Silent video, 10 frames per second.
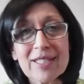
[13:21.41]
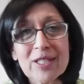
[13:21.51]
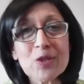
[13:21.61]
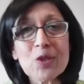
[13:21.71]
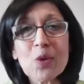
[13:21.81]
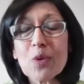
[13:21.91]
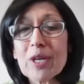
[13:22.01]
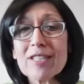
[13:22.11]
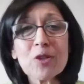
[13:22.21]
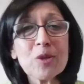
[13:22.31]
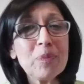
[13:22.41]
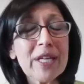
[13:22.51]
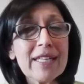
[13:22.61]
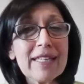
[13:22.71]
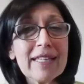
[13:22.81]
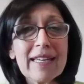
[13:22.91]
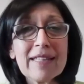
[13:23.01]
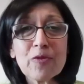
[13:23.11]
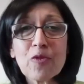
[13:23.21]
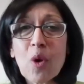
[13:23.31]
So it could be in
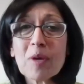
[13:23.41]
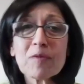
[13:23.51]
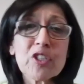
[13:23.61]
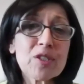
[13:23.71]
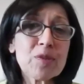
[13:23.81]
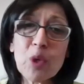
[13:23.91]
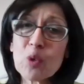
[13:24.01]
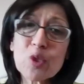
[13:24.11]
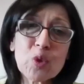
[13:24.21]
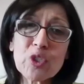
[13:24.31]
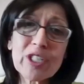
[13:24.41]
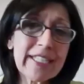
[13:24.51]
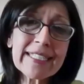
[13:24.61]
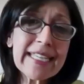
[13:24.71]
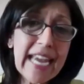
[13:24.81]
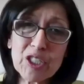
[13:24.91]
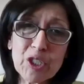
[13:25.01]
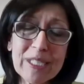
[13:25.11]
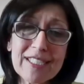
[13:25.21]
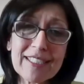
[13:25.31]
the form of just pure social engagement,